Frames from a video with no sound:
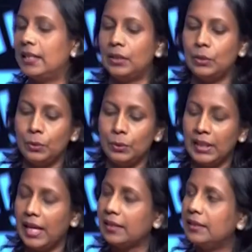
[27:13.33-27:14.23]
And through
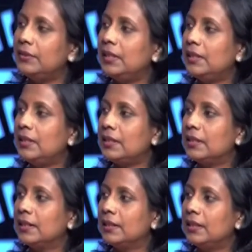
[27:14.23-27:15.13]
the activities,
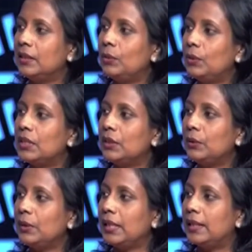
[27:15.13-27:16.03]
it goes
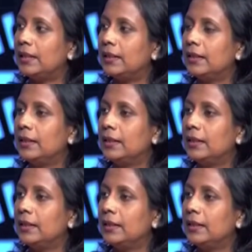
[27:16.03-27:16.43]
into your head.